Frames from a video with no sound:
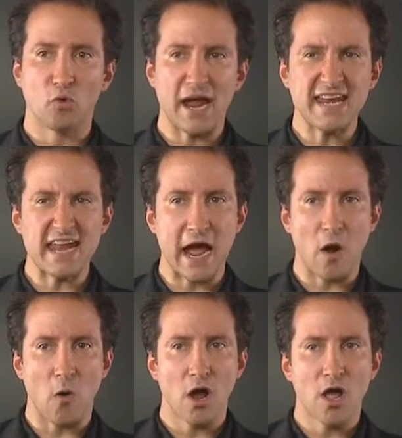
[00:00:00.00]
Right
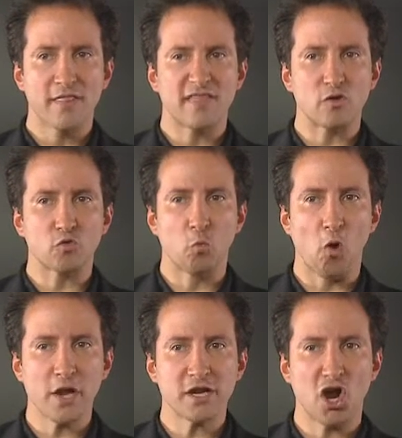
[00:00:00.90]
now, there's
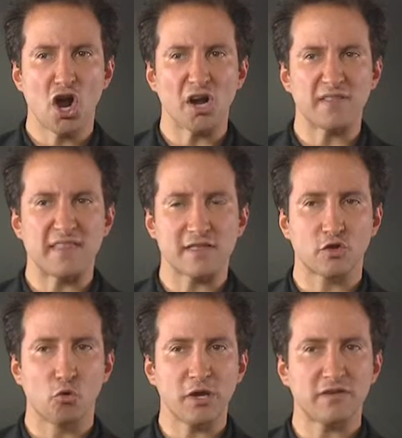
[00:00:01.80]
one card
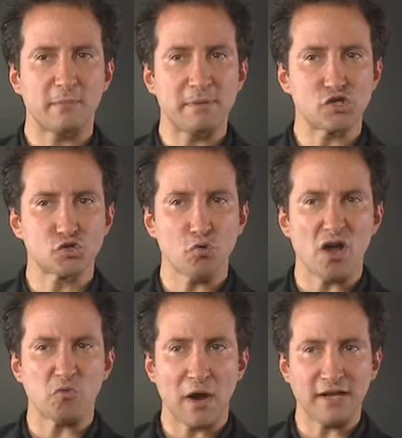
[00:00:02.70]
that's going to be
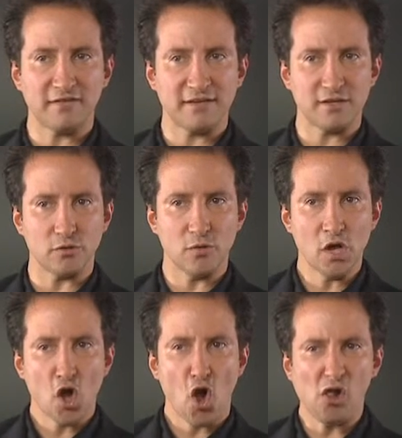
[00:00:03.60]
drawn right to you.
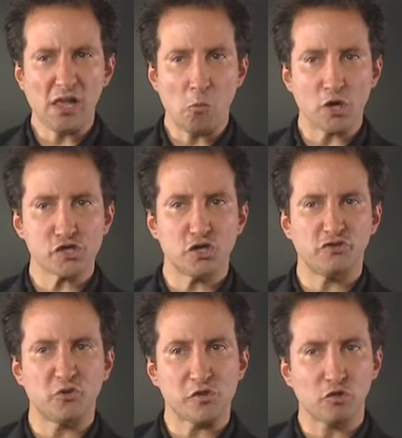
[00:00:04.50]
All I want
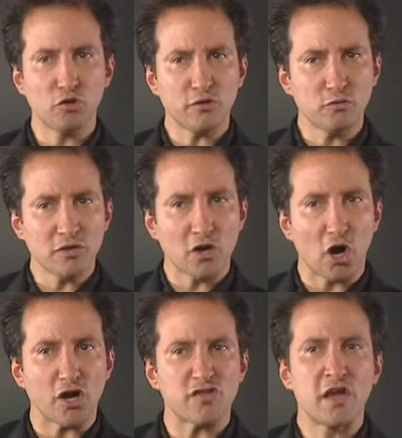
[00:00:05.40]
you to do is look through the
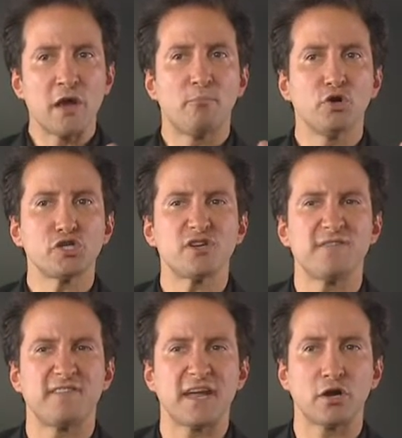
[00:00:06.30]
cards, put
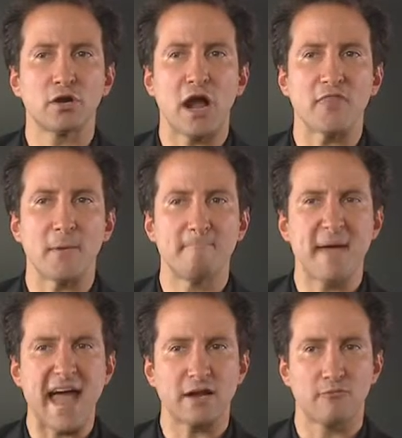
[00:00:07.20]
your finger on the
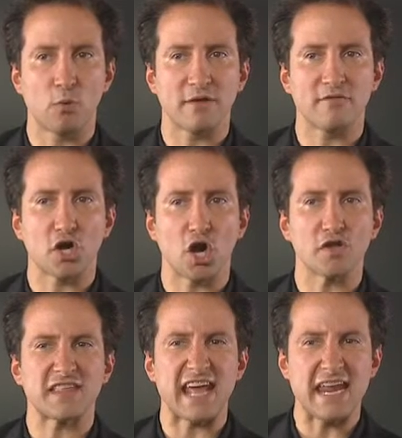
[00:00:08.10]
back of one of the
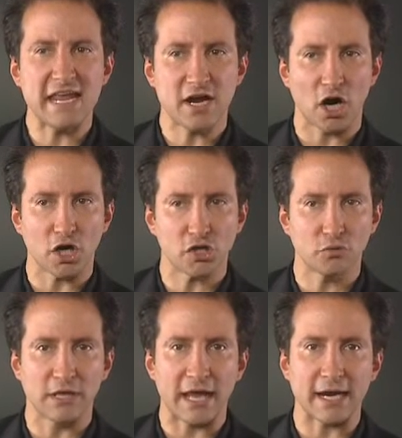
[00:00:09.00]
cards, any card
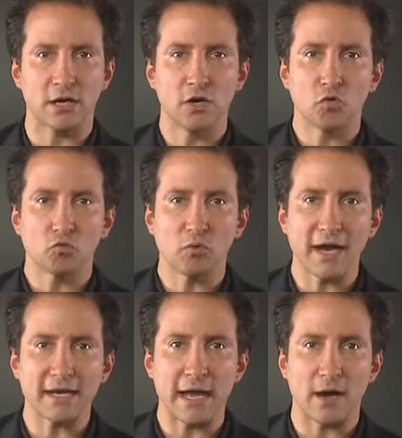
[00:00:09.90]
you'd like,
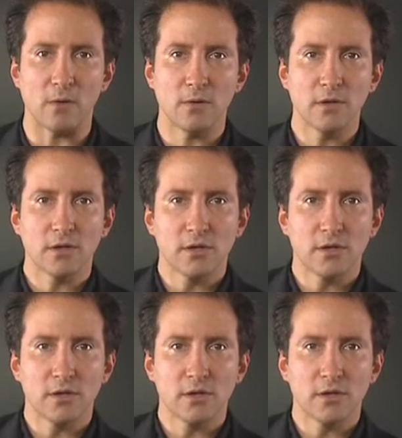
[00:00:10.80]
right now.